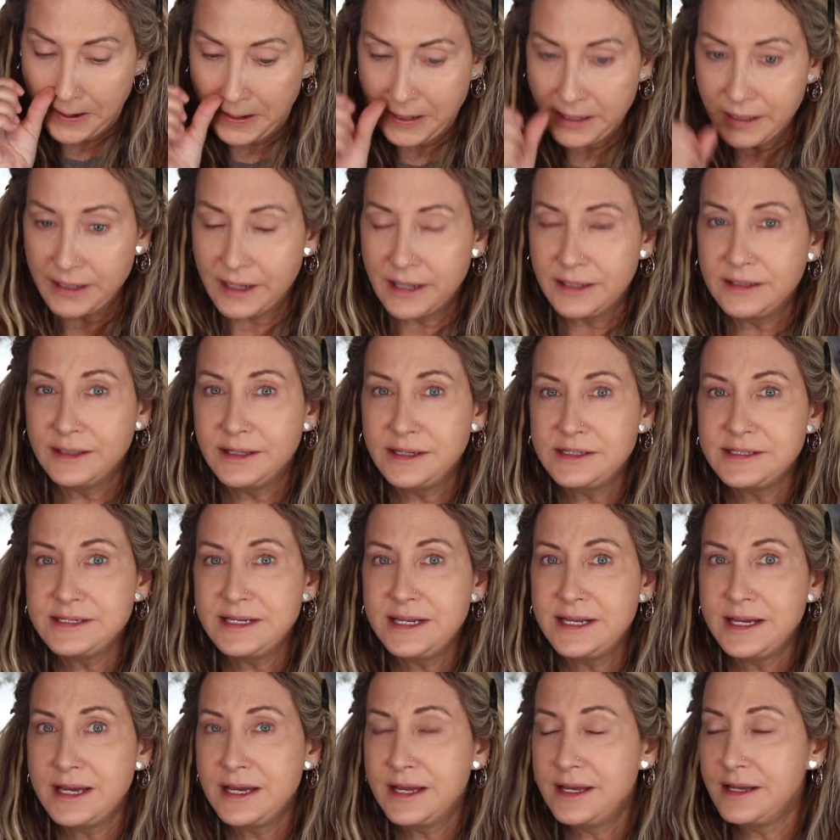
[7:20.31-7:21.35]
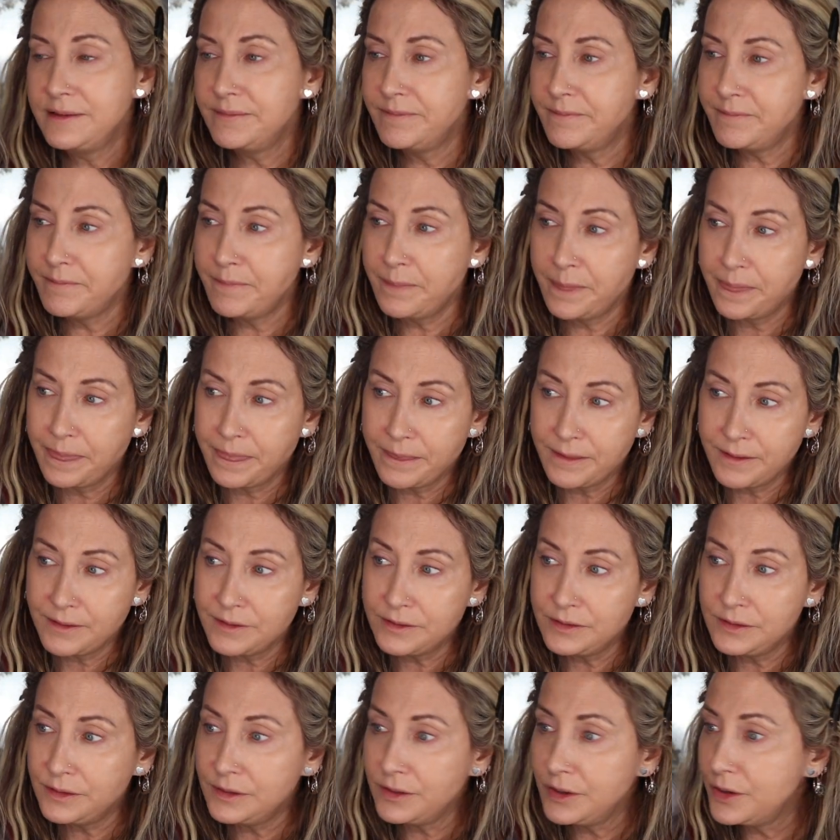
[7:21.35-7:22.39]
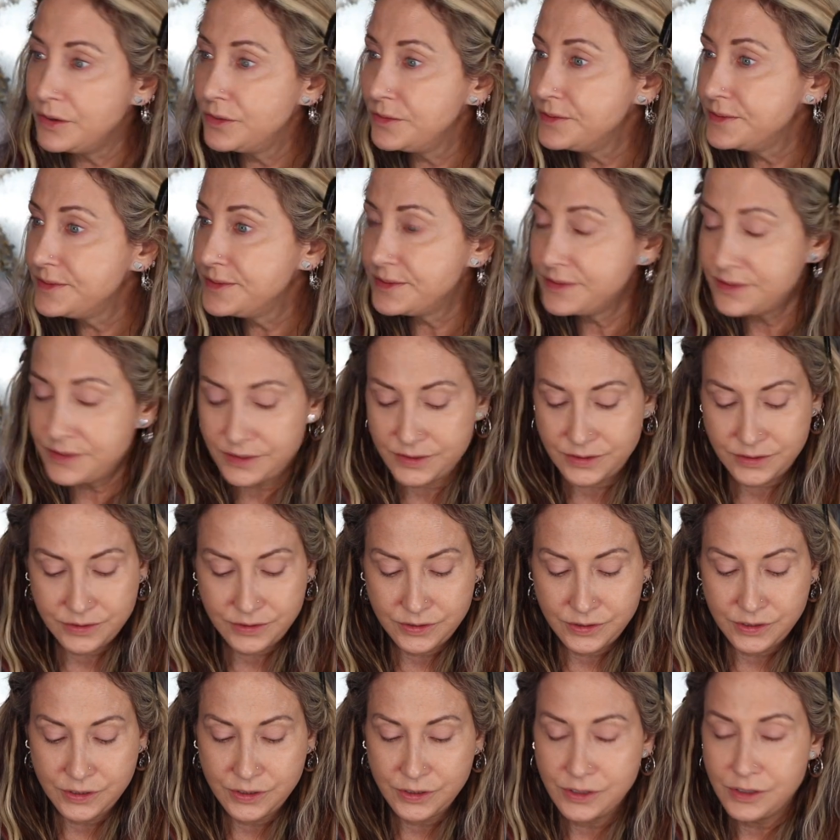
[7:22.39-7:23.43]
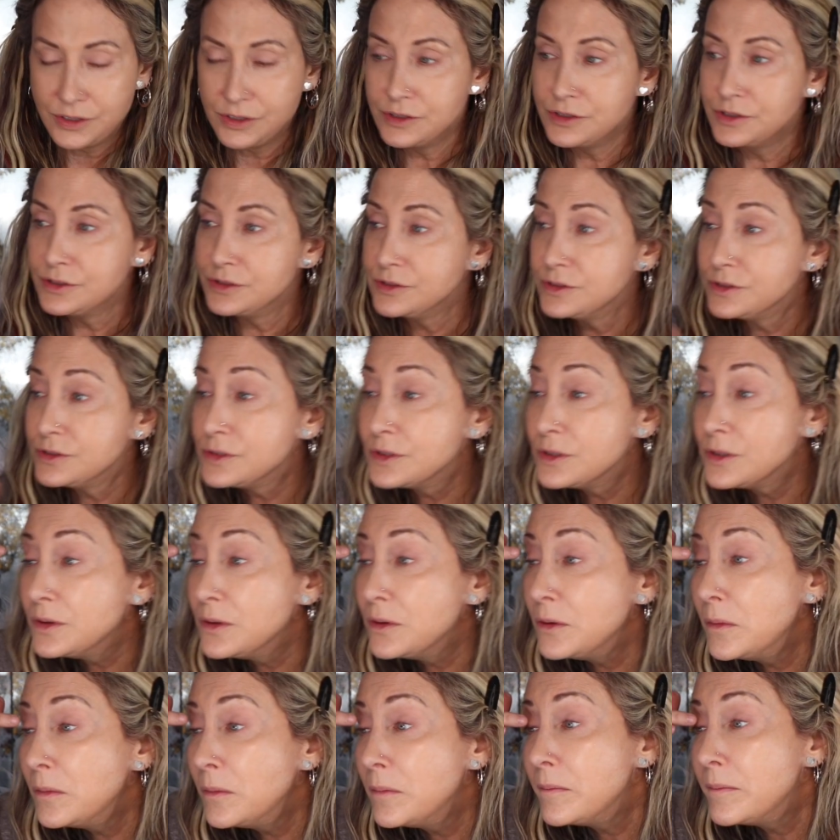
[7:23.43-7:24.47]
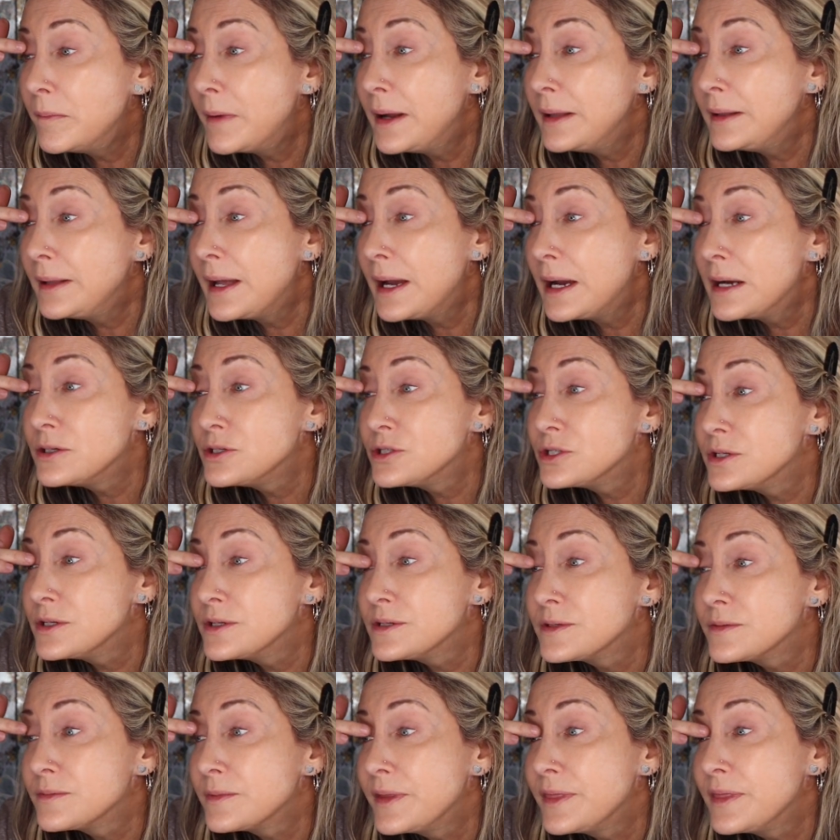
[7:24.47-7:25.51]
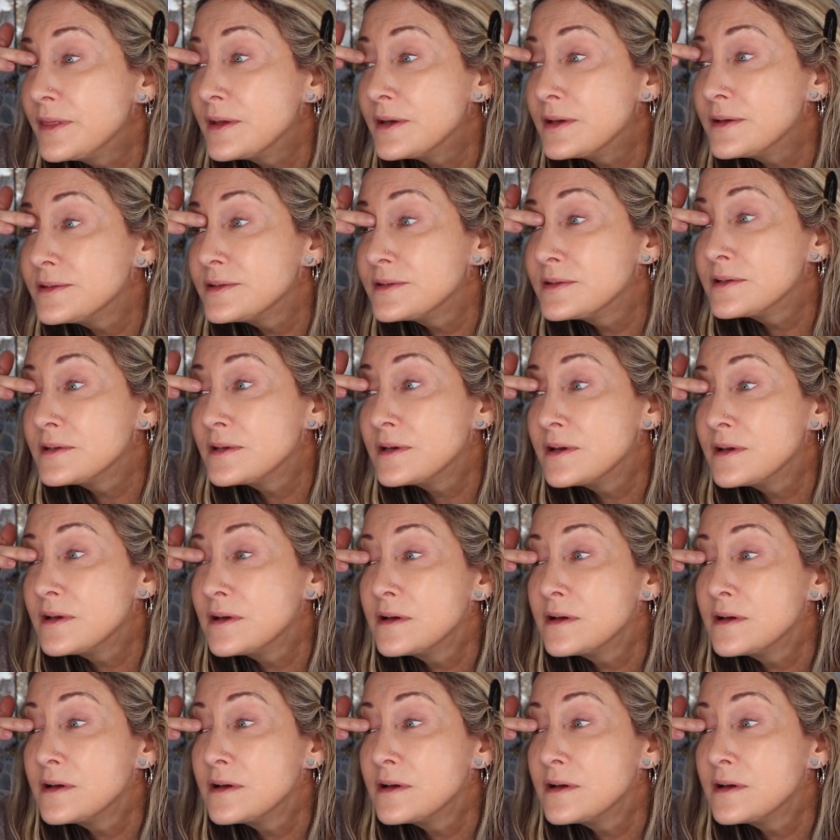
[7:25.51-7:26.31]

And I like to get close to my lashes with this.